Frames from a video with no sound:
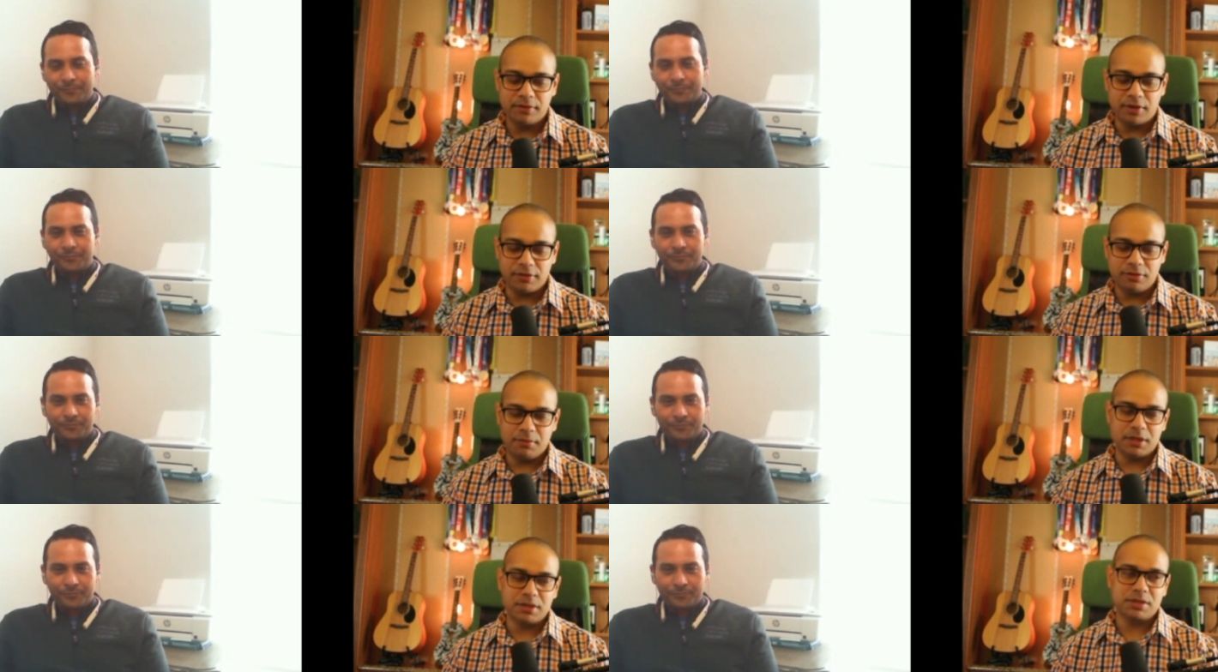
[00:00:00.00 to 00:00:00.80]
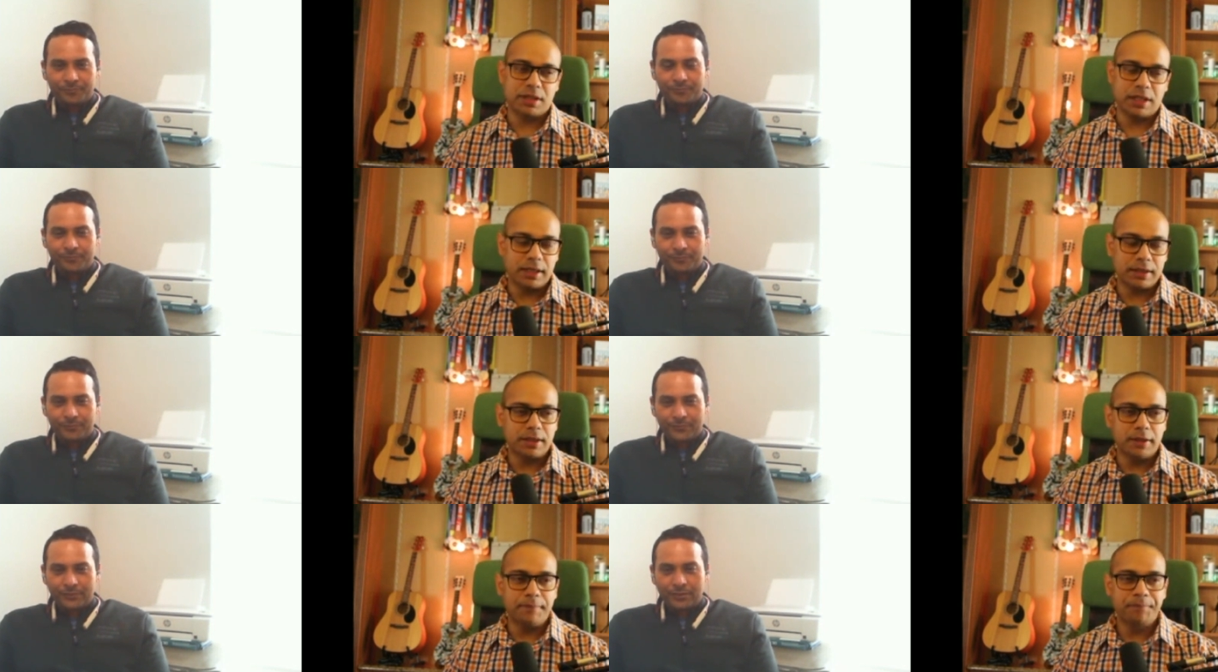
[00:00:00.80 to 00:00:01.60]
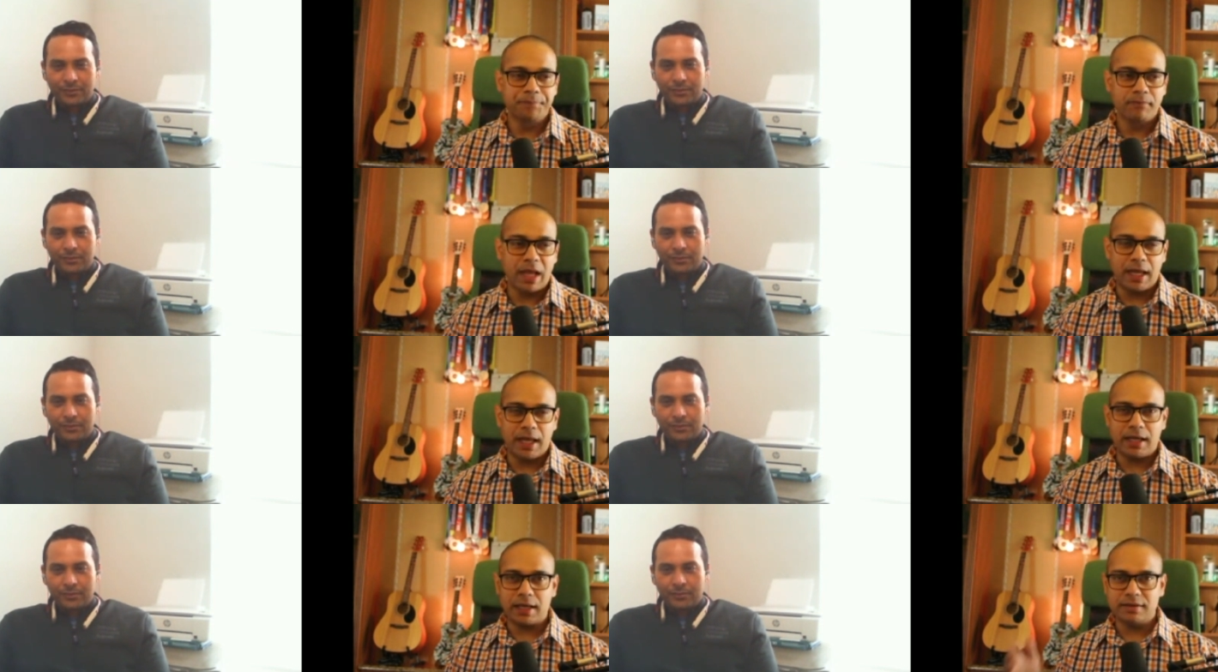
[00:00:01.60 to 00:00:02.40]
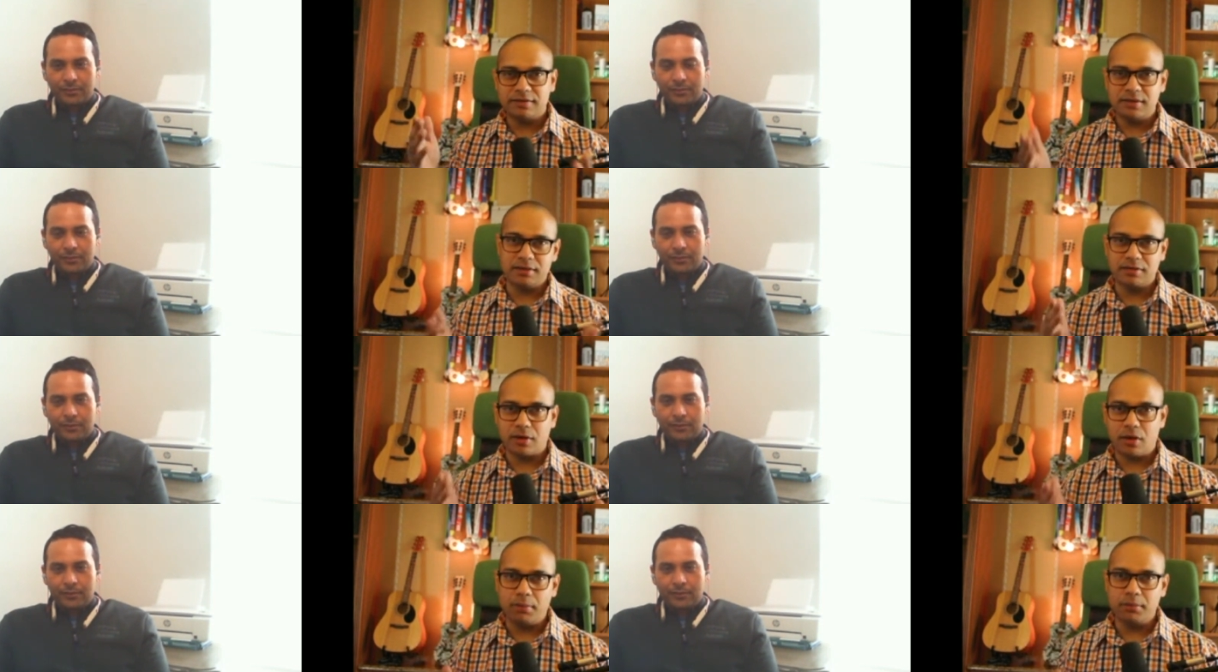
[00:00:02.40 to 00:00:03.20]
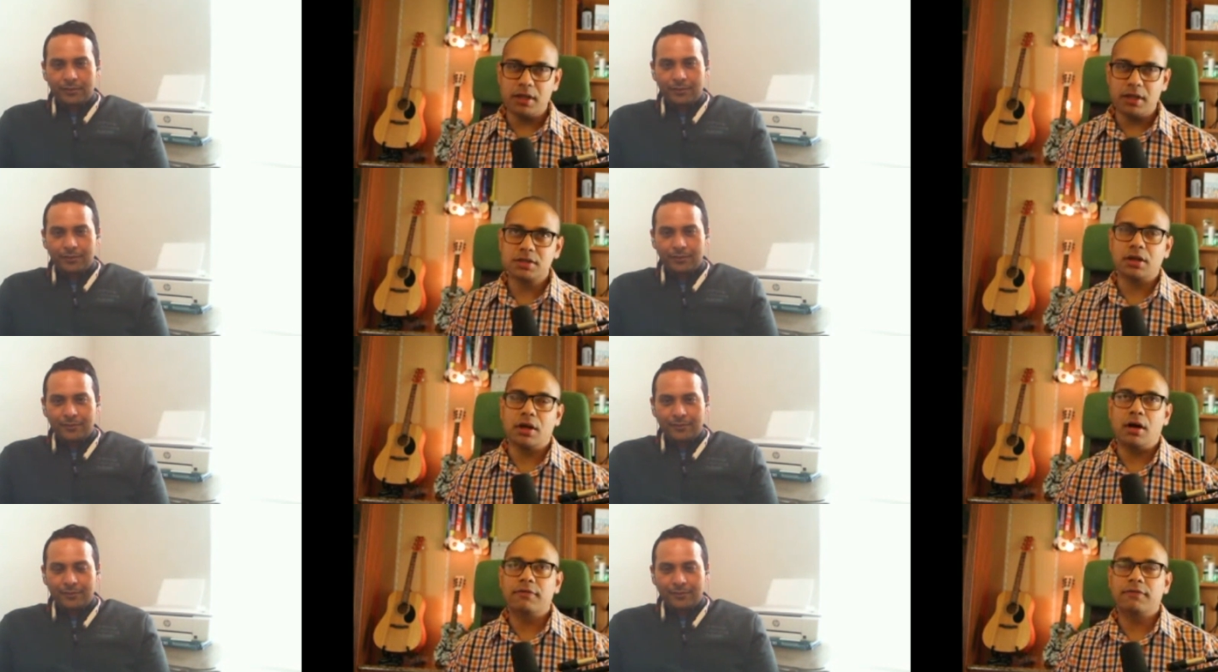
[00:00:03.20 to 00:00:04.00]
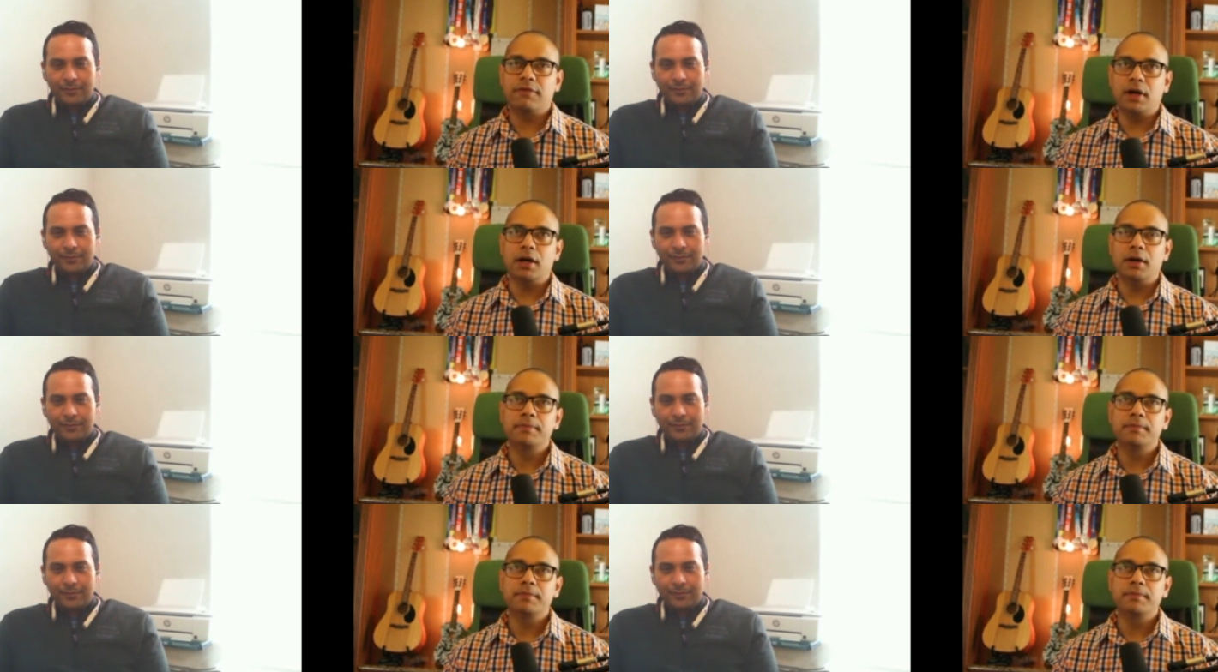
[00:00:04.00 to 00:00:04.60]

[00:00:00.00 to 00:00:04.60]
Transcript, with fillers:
Speaker 1: So as you mentioned that, uh, and I can see it's a combination of uh,